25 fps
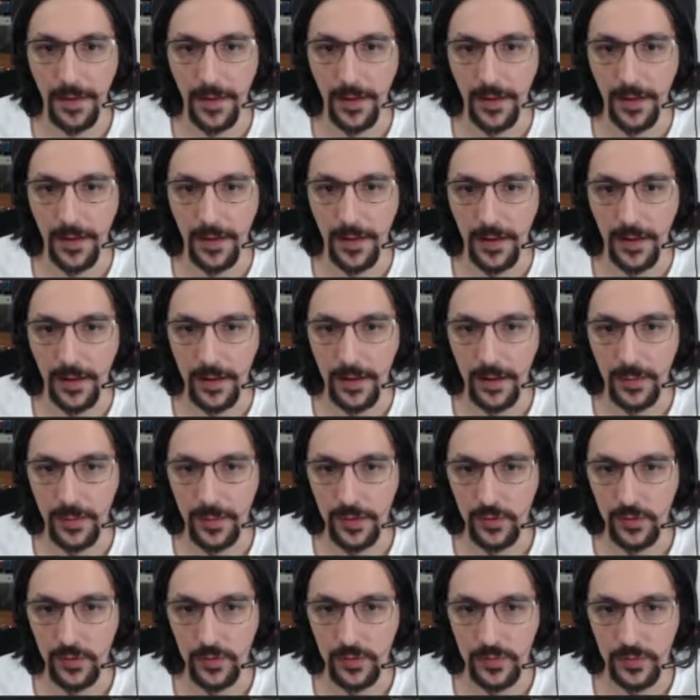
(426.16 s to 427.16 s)

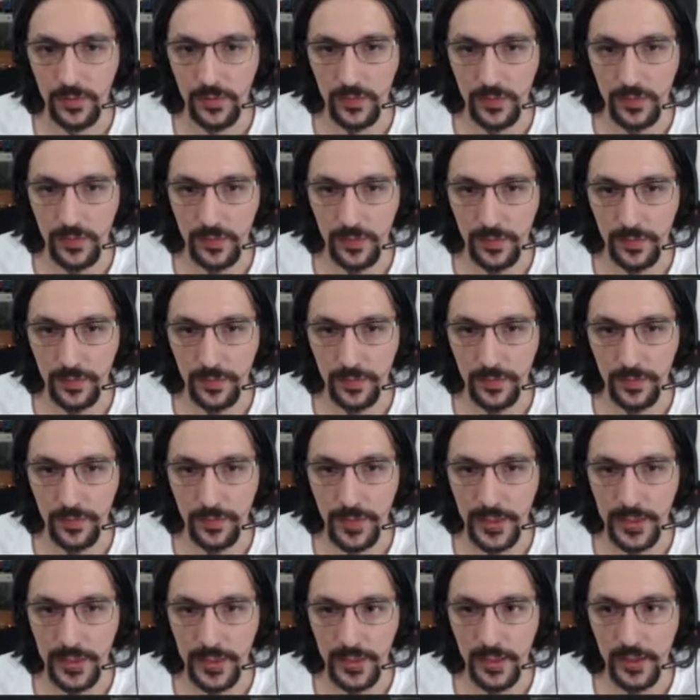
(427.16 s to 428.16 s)
but
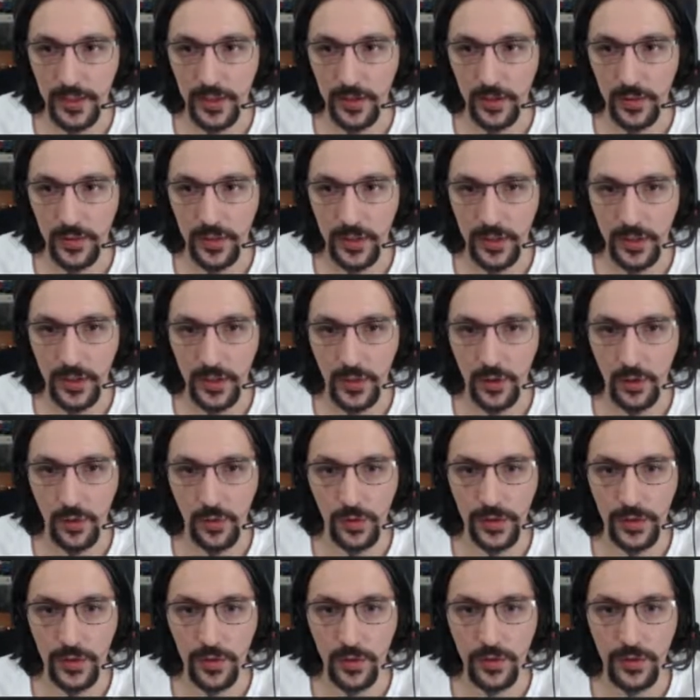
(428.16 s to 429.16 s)
basically we're
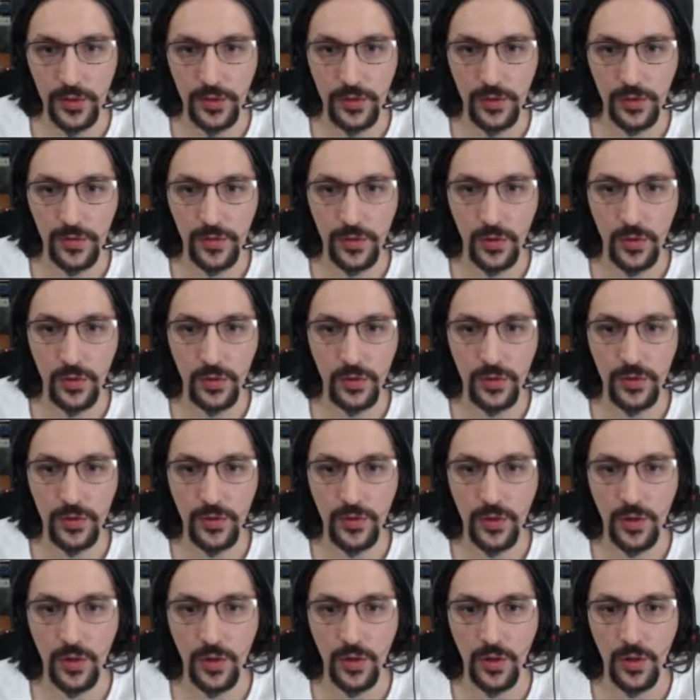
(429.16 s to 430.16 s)
only going to vote
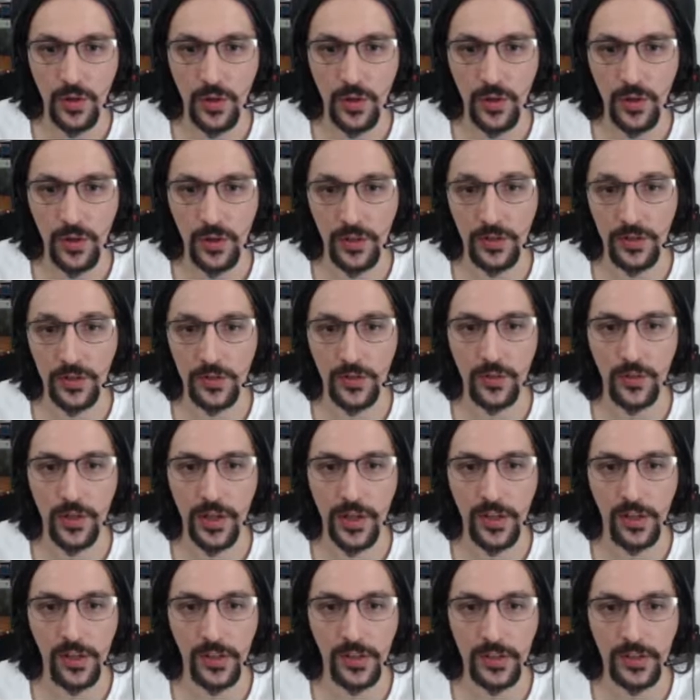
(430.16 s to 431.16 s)
on
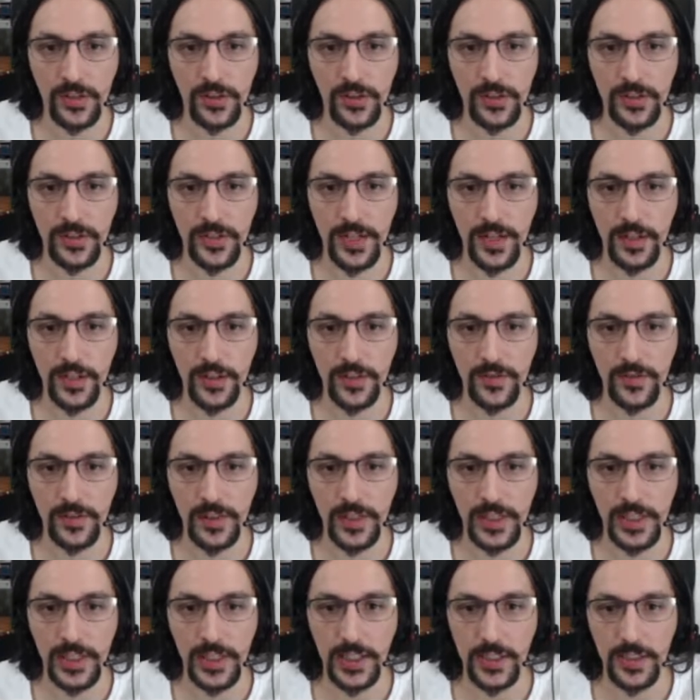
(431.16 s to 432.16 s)
regular transaction
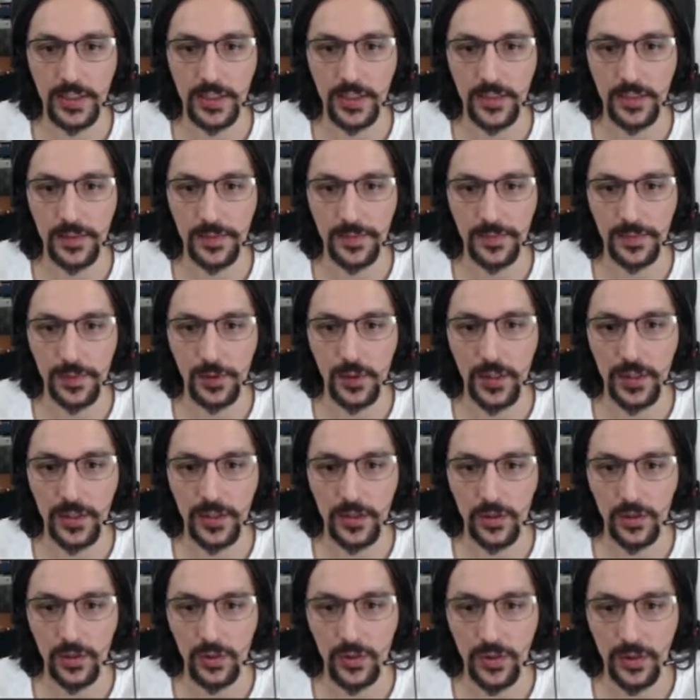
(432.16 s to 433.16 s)
validity. Okay,
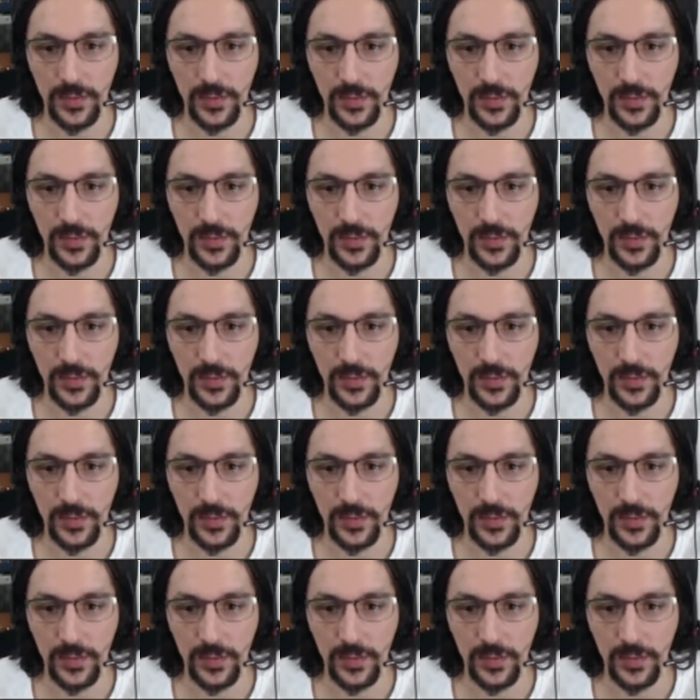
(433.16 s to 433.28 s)
so